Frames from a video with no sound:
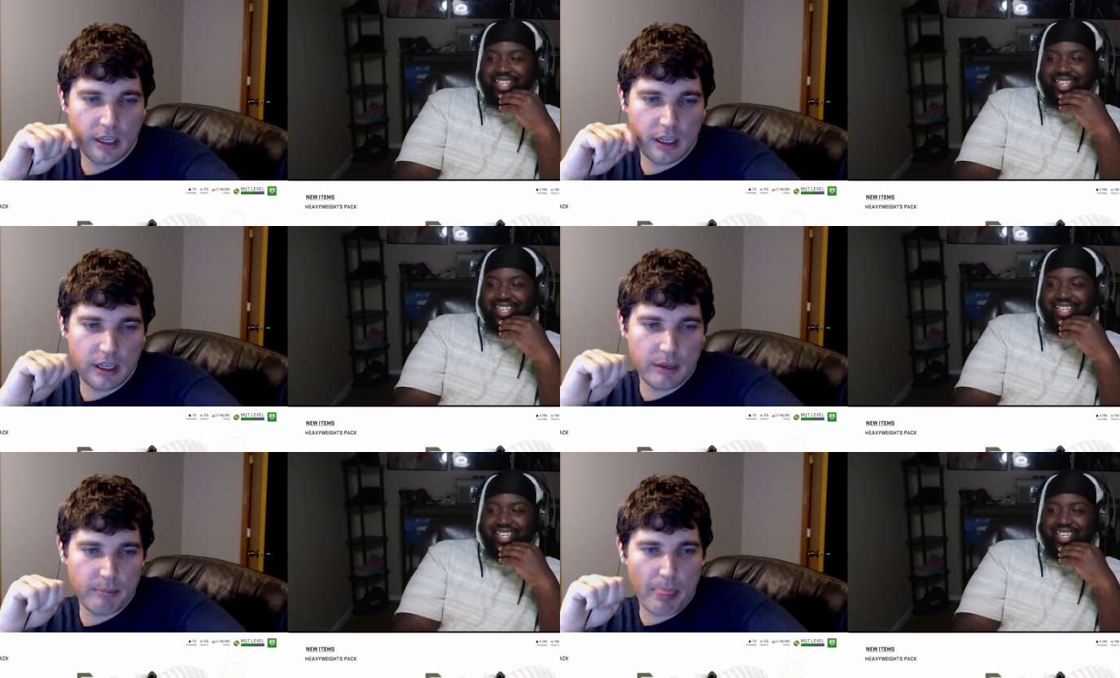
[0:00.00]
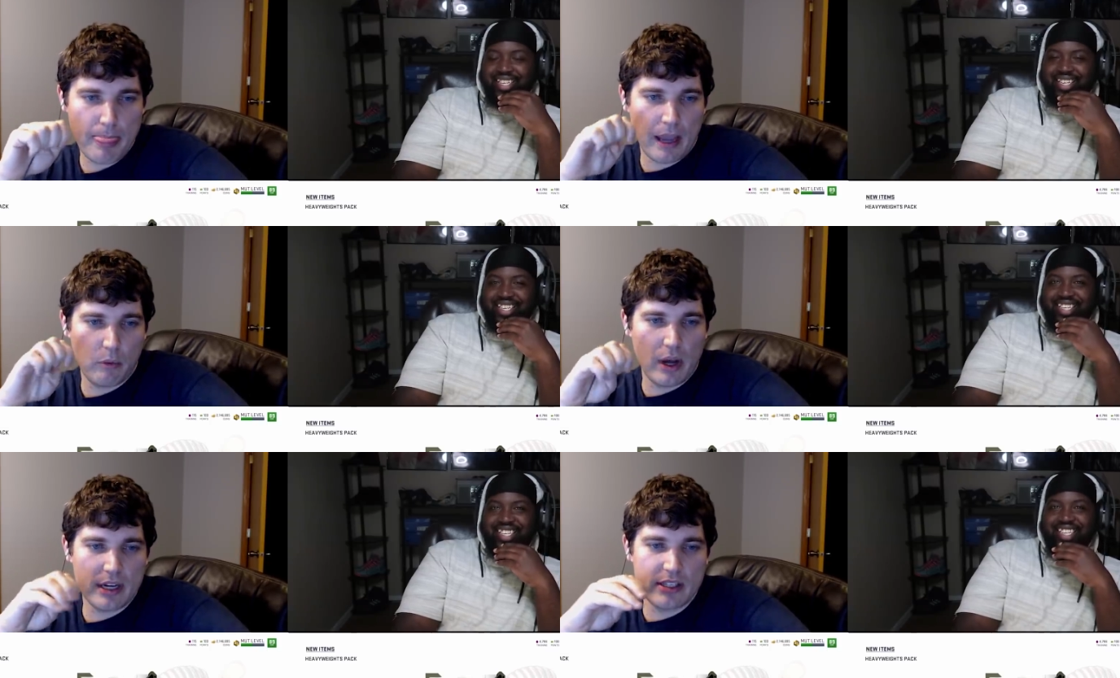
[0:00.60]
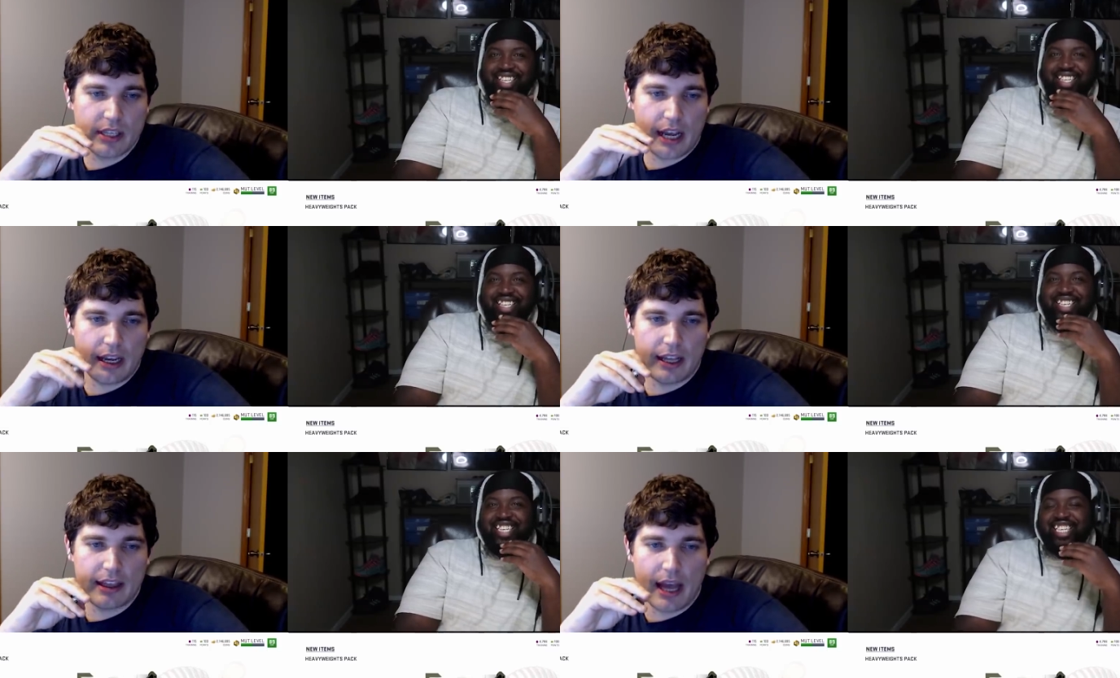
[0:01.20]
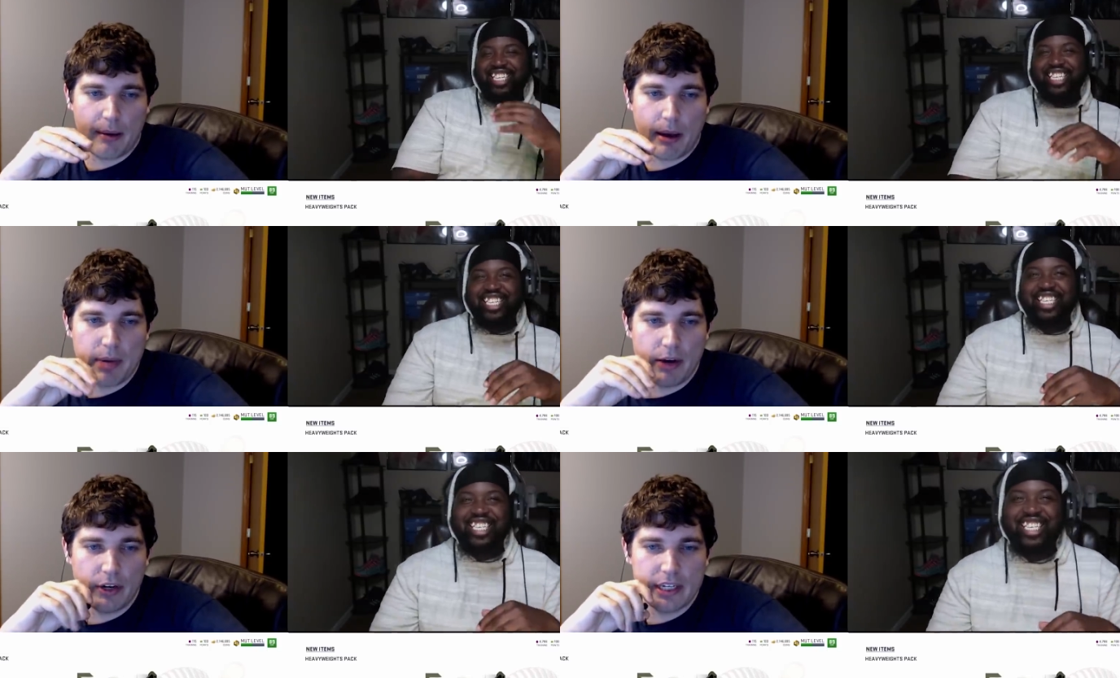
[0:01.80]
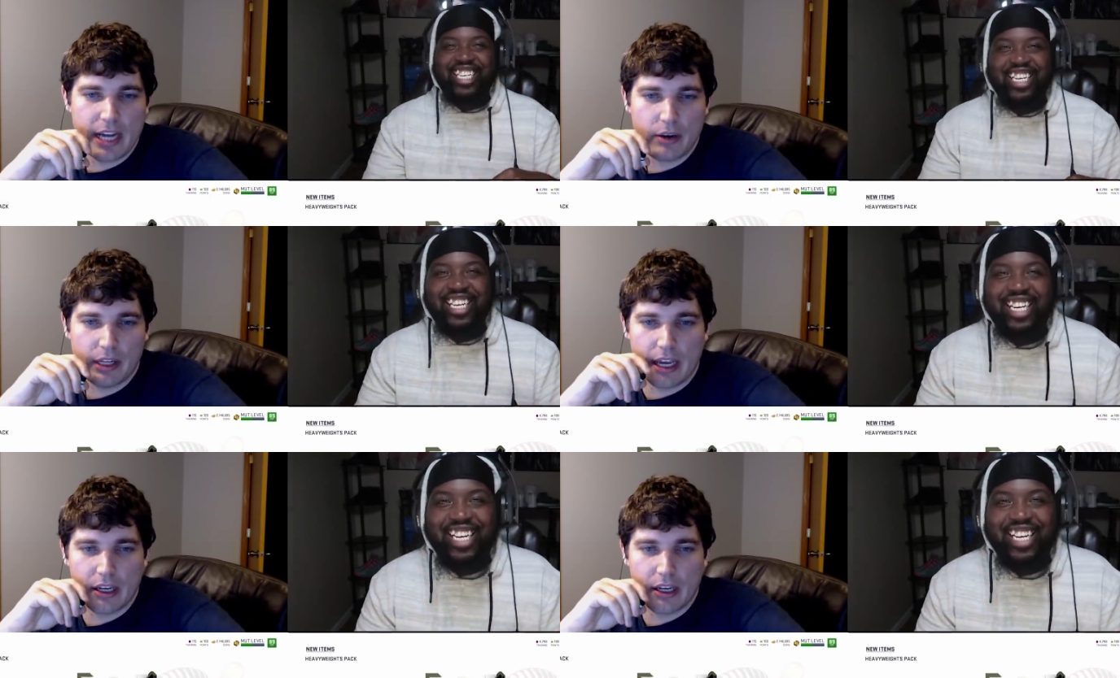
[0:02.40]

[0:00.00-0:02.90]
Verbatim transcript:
Speaker 1: Uh, I want to. I, am narrowing it down to like.